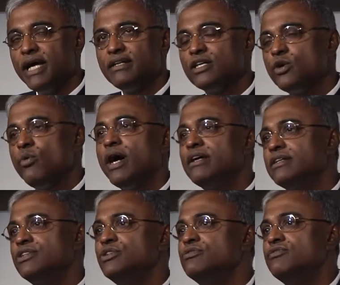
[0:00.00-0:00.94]
acquire
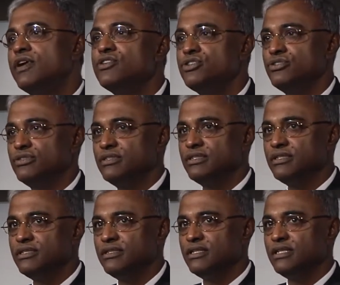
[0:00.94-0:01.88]
a new function,
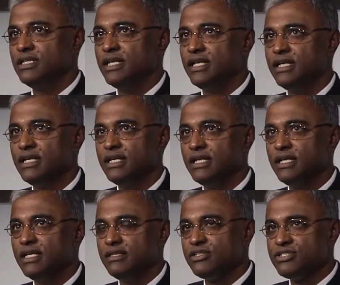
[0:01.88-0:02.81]

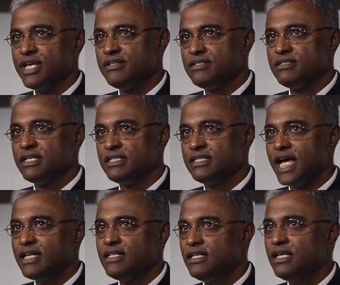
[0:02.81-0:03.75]
in the sense that
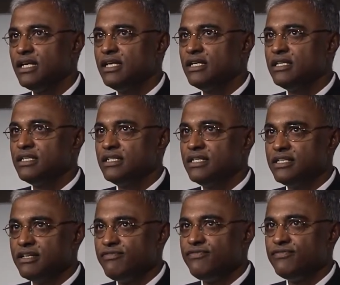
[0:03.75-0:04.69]
that
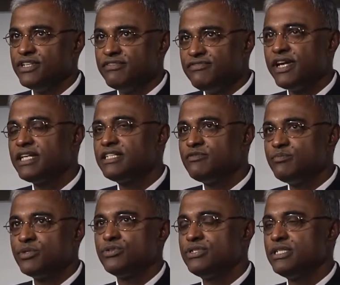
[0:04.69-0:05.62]
defective
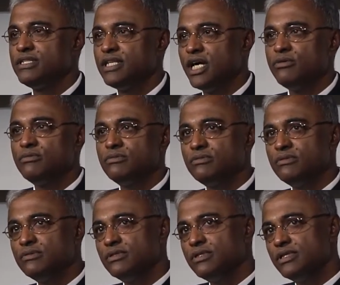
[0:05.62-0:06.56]
protein now
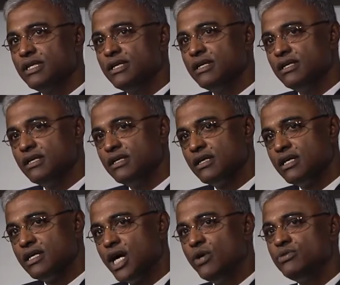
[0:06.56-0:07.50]

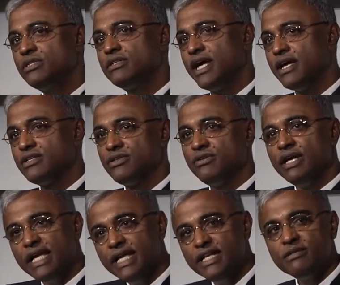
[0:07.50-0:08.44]
counteracts or
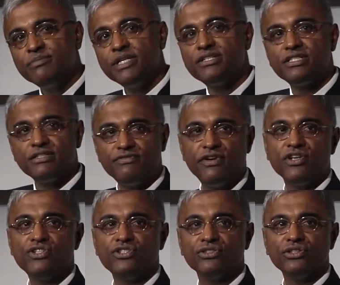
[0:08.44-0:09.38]
inhibits the
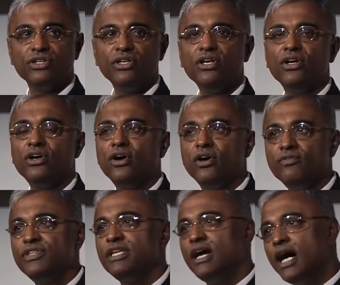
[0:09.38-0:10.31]
function
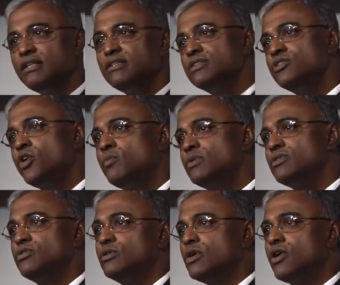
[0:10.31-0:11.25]
of the other normal
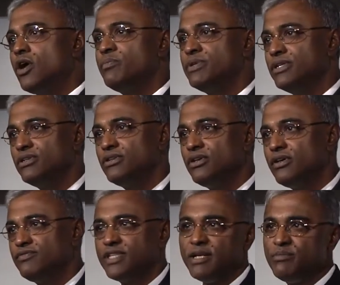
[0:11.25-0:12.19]
copy
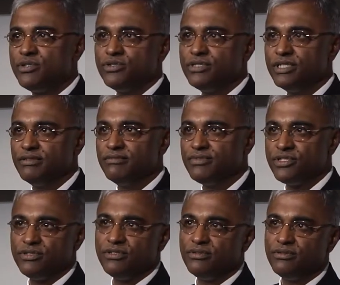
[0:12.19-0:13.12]
of that protein.
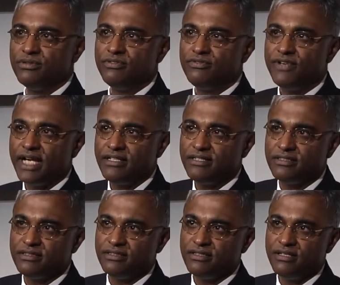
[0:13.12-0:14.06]
So
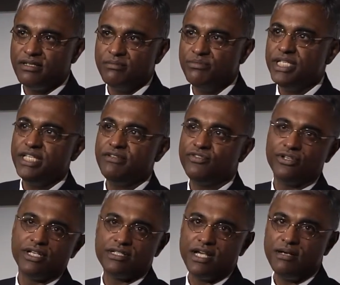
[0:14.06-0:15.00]
factor B,
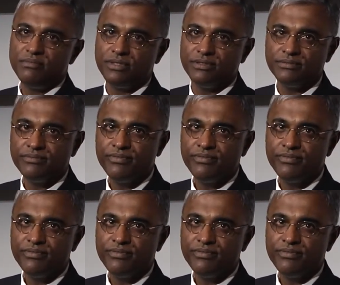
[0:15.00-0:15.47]
for example,